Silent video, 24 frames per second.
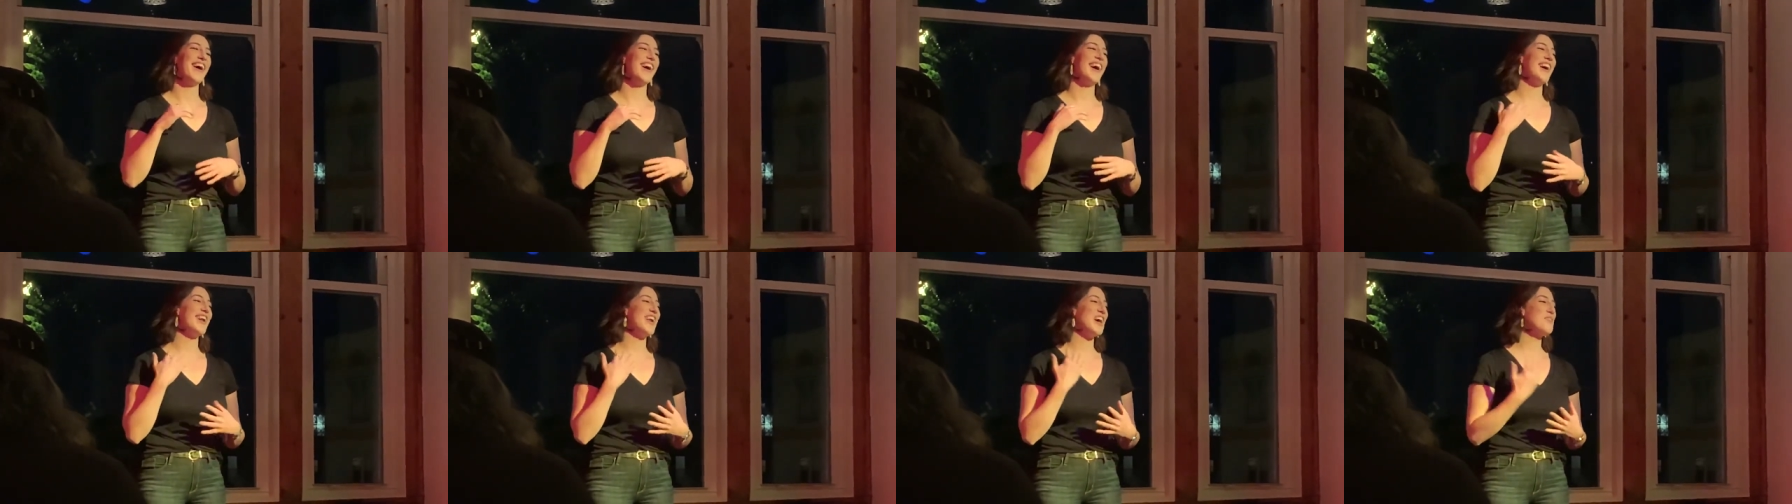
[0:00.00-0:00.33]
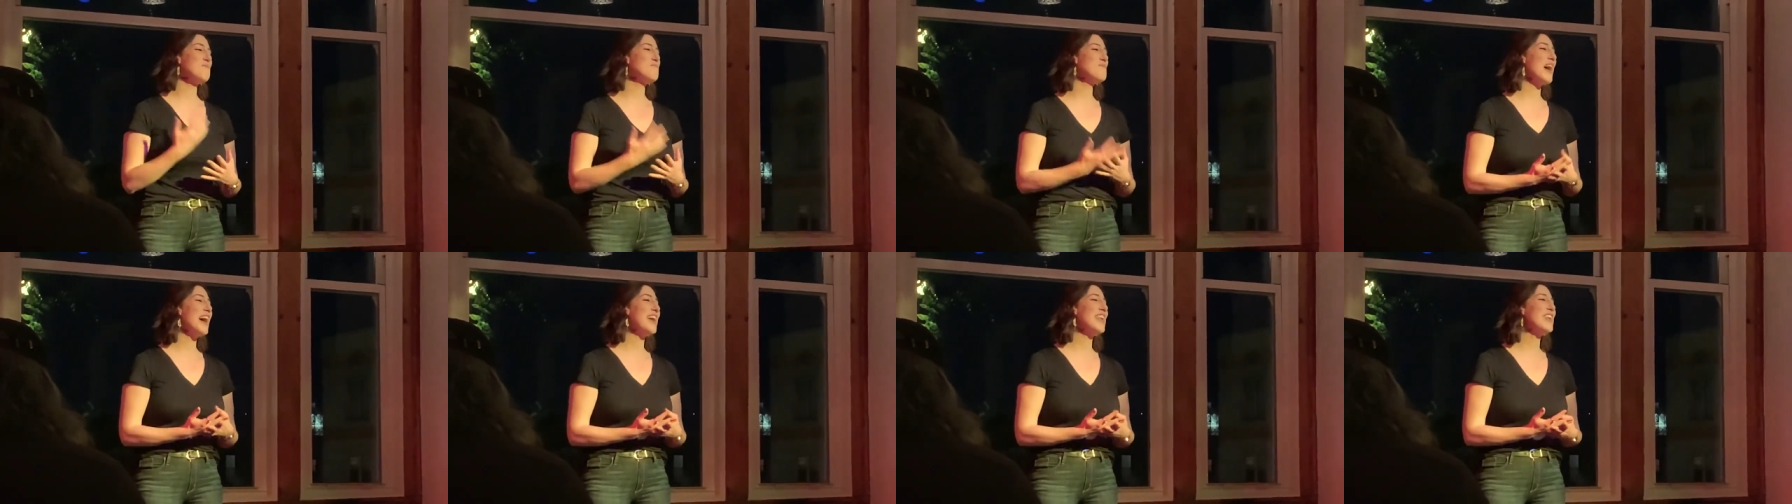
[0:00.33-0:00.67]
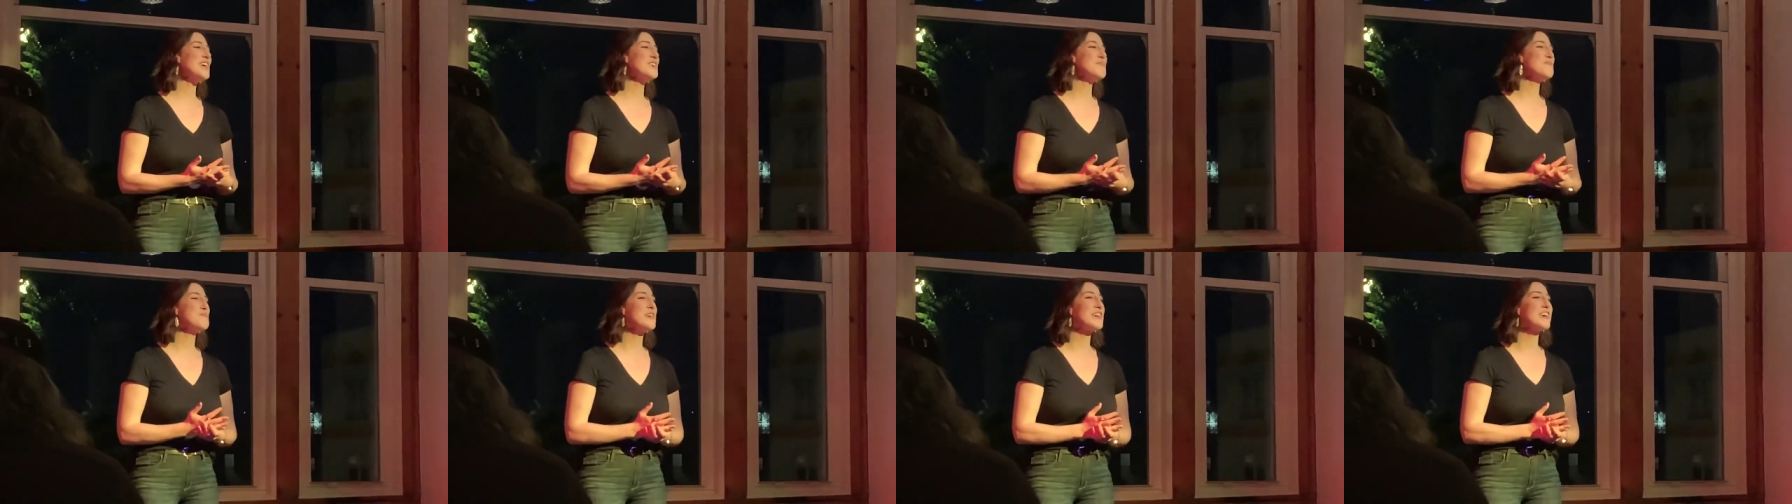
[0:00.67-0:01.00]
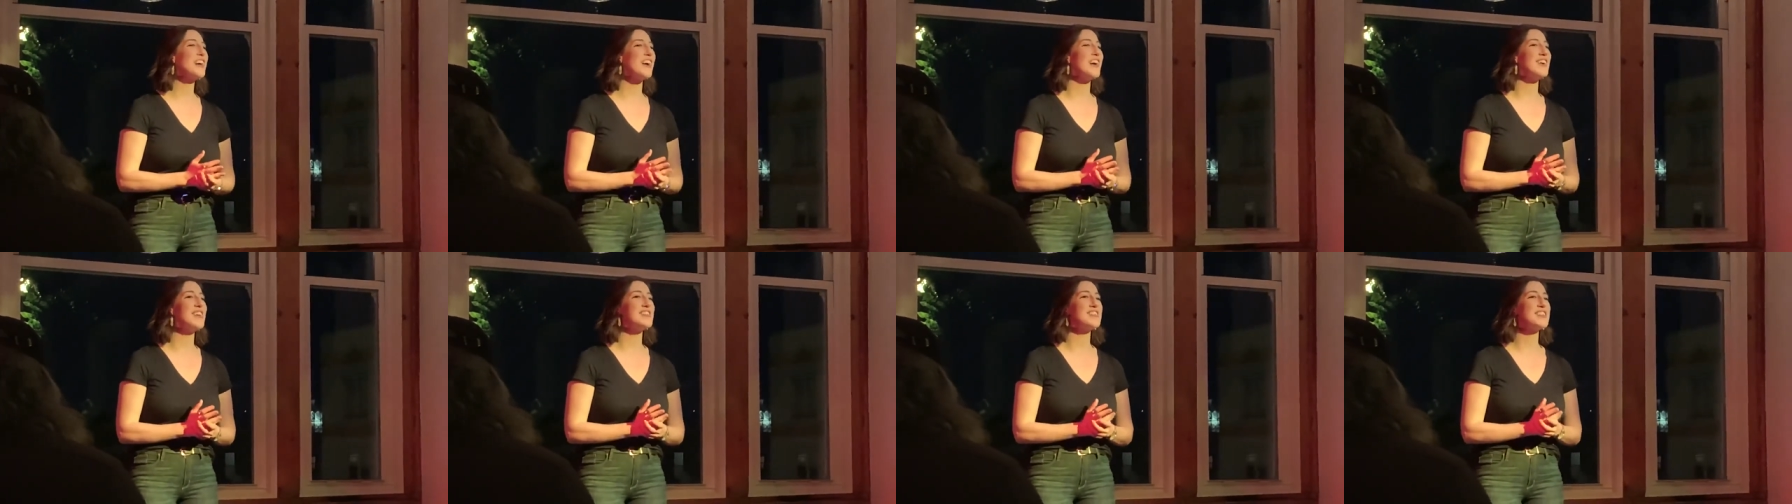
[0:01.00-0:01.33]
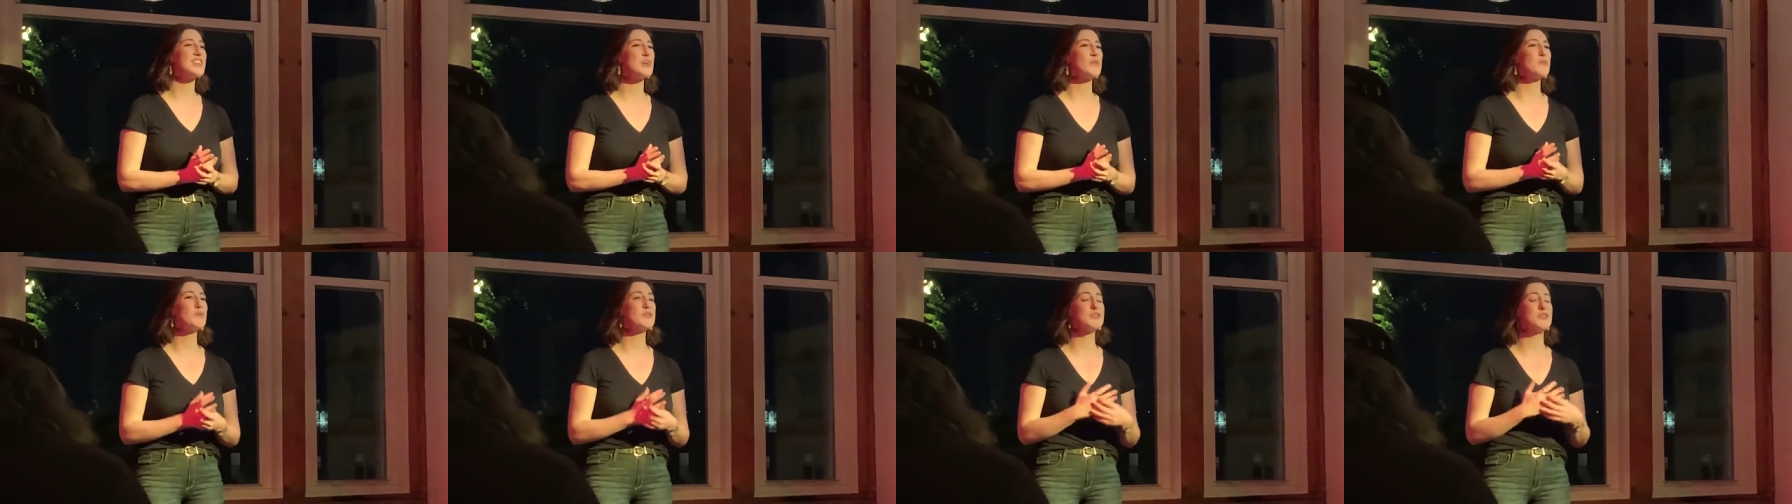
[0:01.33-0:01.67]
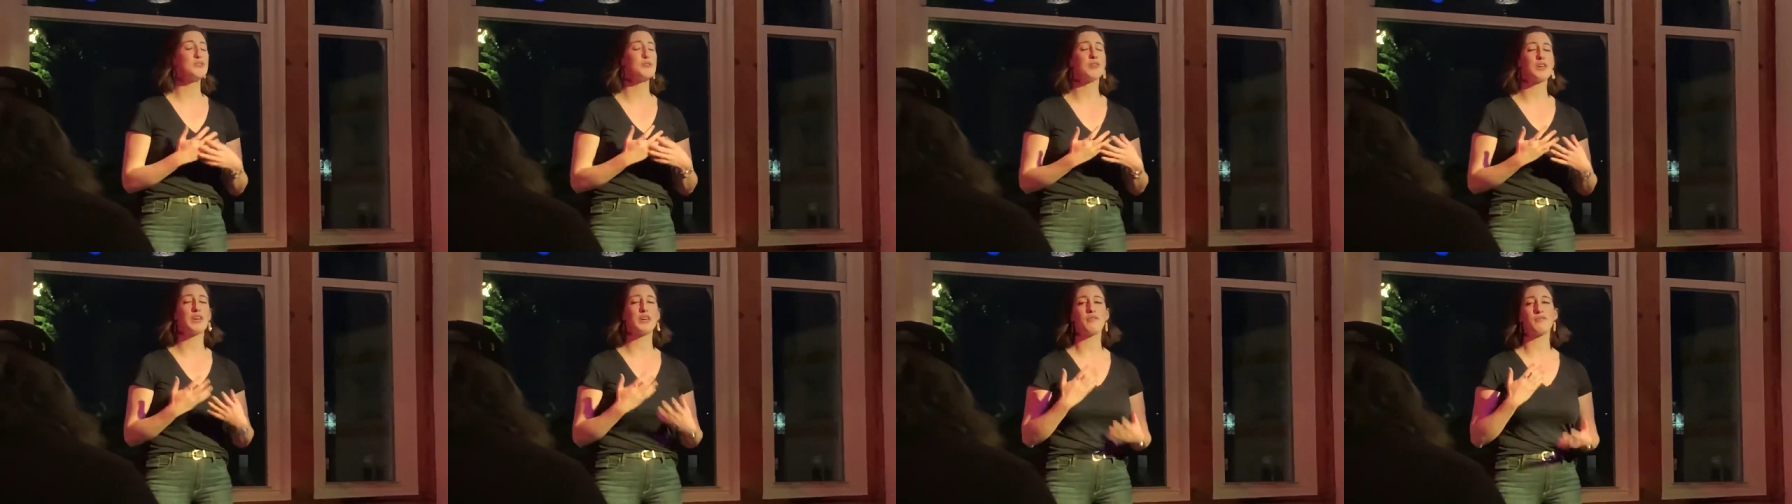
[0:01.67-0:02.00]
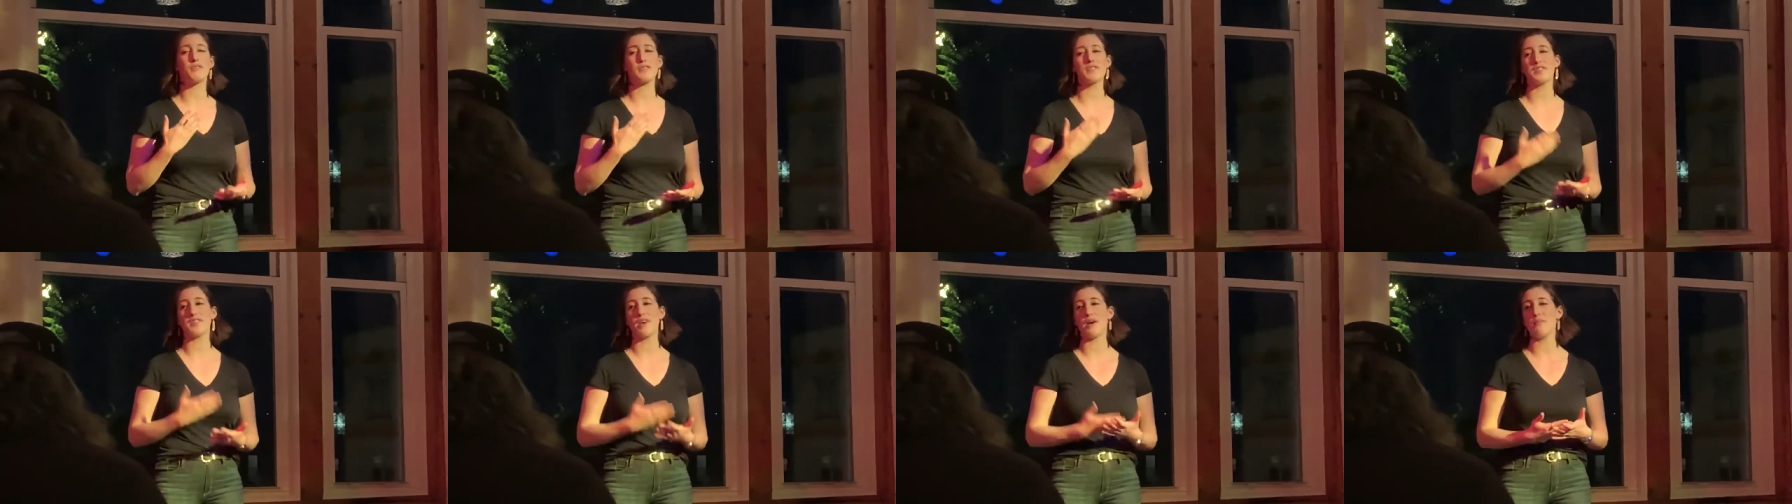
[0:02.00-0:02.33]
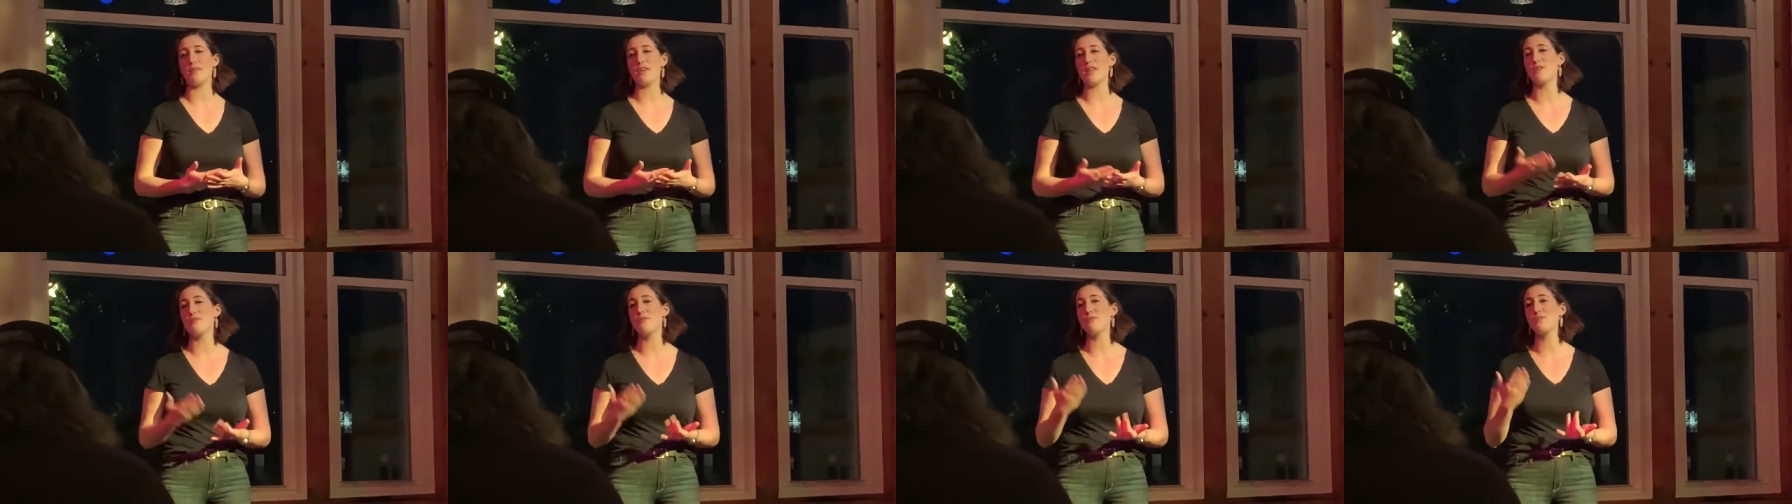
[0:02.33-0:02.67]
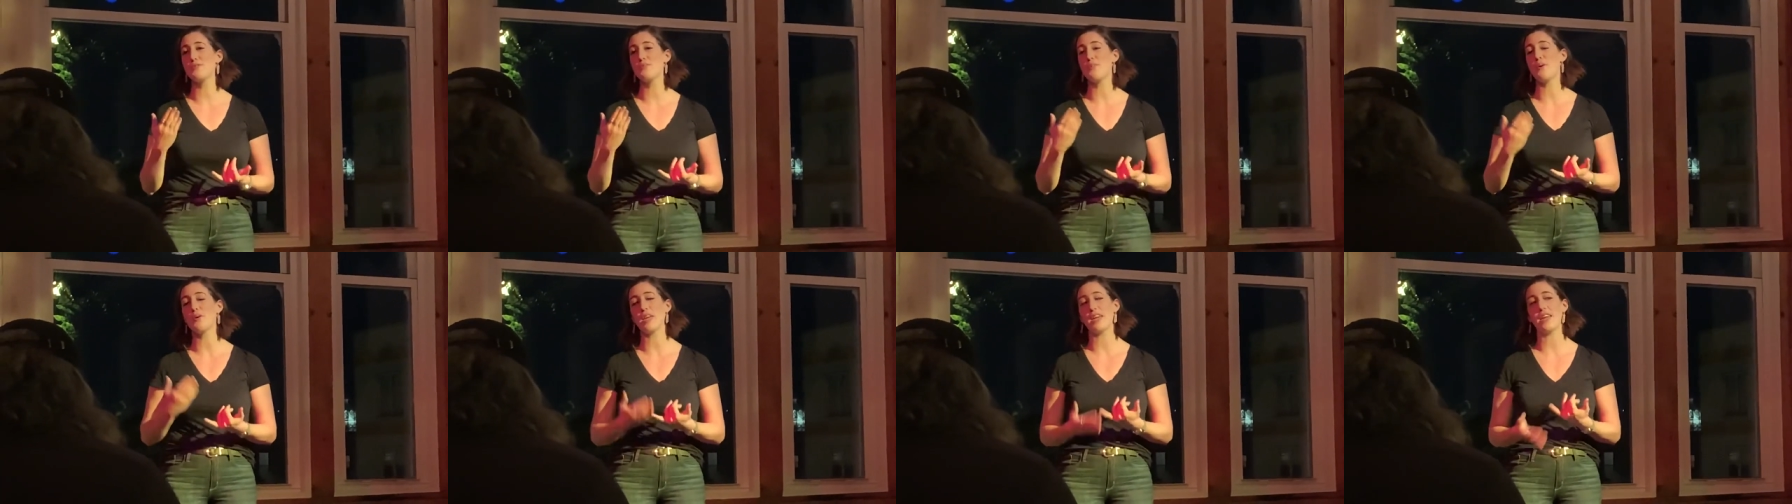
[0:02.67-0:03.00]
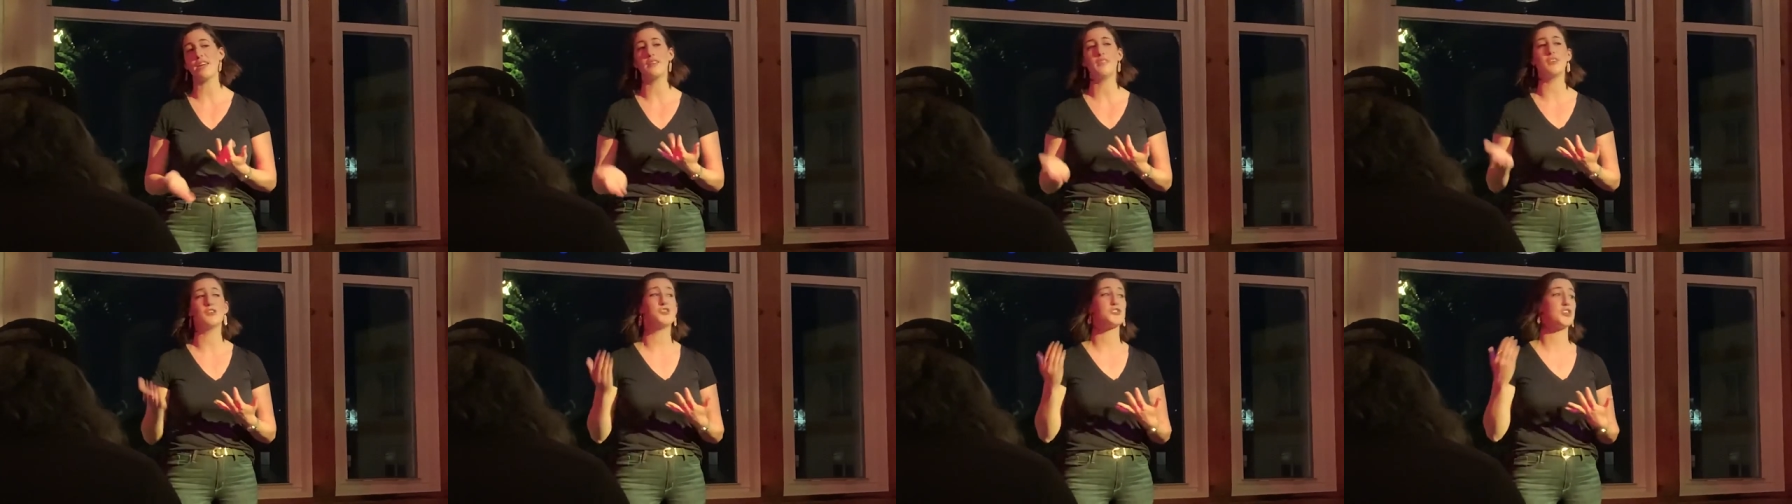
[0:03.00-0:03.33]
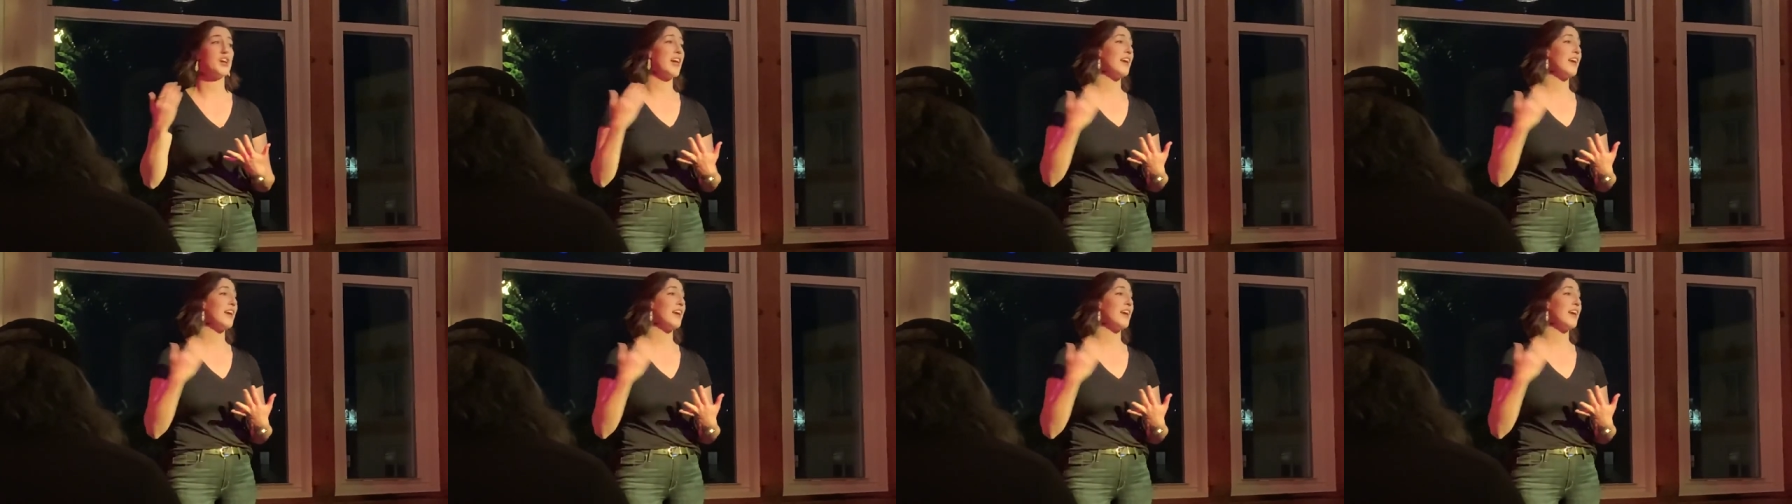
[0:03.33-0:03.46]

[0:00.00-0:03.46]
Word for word: And I met him because he was looking for somebody who spoke English